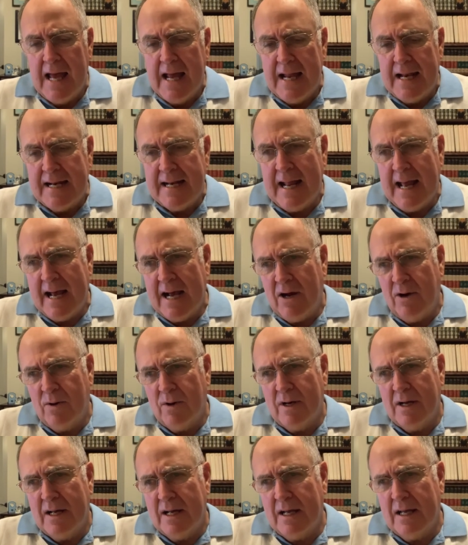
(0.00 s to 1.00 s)
Now,
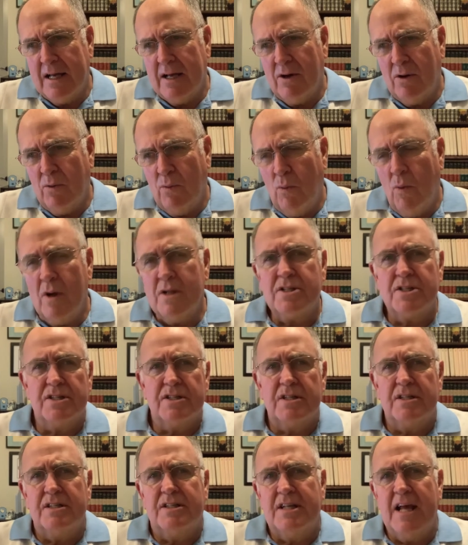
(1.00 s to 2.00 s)
what's
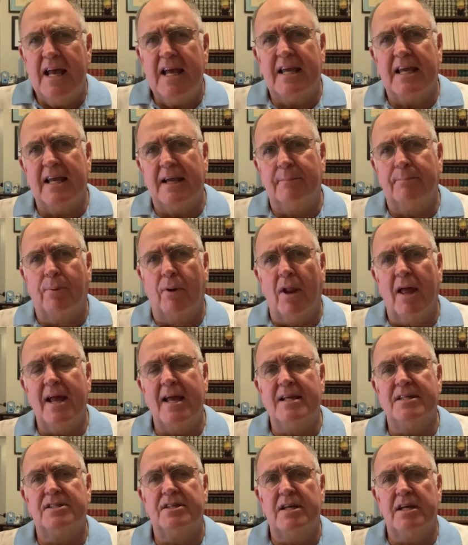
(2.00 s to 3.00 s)
taking
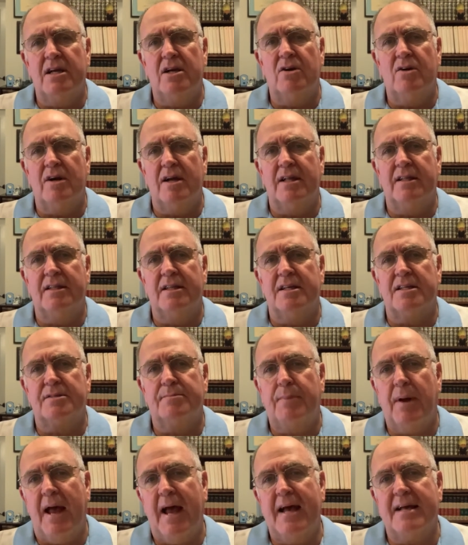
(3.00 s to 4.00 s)
place here in this
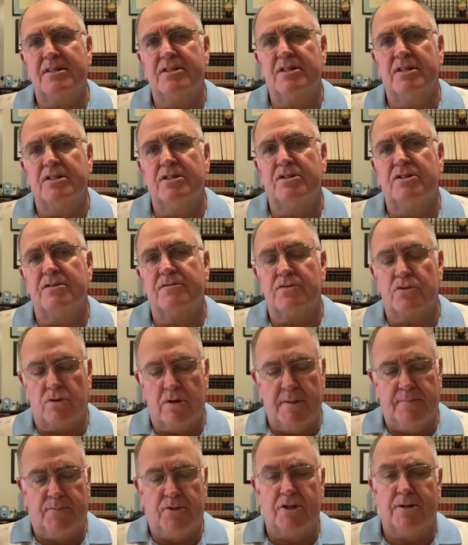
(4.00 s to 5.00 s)
passage of
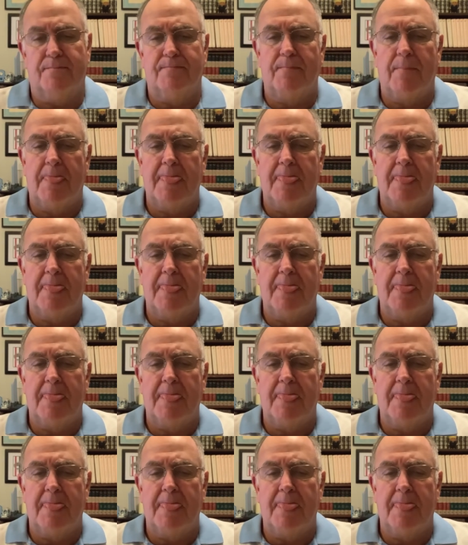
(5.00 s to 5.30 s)
Scripture